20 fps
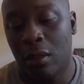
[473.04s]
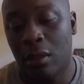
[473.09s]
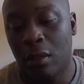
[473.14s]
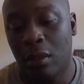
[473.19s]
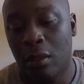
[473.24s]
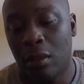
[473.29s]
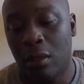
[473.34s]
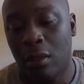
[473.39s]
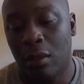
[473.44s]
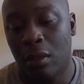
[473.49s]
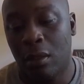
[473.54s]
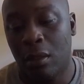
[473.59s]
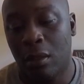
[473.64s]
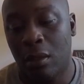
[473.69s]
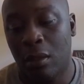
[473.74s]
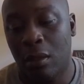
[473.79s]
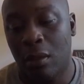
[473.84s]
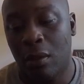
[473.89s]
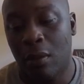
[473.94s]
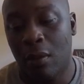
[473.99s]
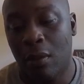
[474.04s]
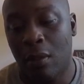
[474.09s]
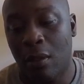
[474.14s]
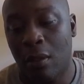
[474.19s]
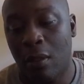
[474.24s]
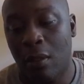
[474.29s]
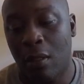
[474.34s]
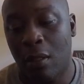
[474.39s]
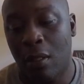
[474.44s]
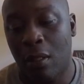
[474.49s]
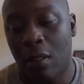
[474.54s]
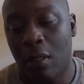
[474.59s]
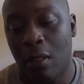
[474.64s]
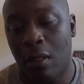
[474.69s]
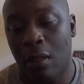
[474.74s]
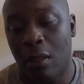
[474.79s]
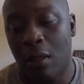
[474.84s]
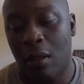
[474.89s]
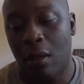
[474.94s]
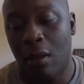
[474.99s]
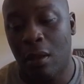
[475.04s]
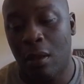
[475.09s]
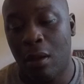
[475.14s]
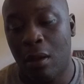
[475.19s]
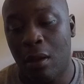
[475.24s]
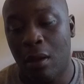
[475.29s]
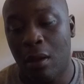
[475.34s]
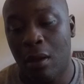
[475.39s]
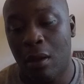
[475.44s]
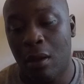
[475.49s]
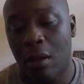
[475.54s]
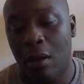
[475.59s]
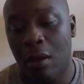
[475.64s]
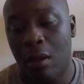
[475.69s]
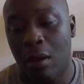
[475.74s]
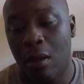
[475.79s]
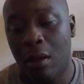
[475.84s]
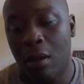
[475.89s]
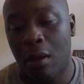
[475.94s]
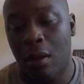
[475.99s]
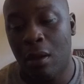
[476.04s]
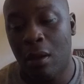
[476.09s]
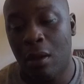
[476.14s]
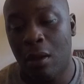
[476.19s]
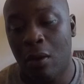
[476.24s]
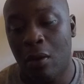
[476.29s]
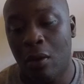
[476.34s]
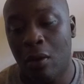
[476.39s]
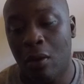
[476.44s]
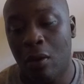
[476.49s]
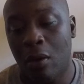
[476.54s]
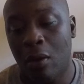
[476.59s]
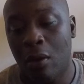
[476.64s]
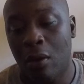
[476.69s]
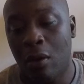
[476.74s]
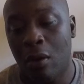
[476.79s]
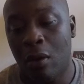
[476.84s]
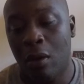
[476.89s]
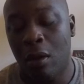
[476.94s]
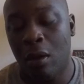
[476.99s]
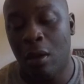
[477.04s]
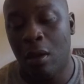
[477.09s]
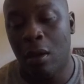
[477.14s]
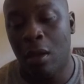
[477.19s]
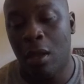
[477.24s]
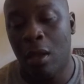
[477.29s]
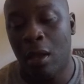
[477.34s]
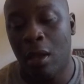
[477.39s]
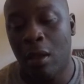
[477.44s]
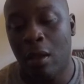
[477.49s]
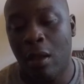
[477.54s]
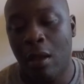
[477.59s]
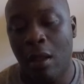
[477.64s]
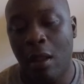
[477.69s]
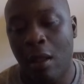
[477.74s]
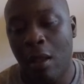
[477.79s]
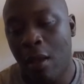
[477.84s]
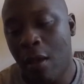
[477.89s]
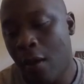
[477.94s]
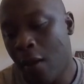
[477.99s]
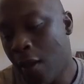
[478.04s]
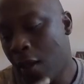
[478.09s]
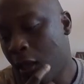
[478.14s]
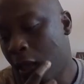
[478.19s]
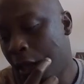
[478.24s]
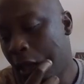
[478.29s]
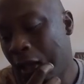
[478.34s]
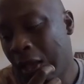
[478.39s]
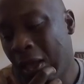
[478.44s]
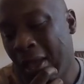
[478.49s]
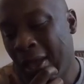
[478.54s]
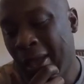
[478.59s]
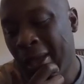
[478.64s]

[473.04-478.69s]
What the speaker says: (silence)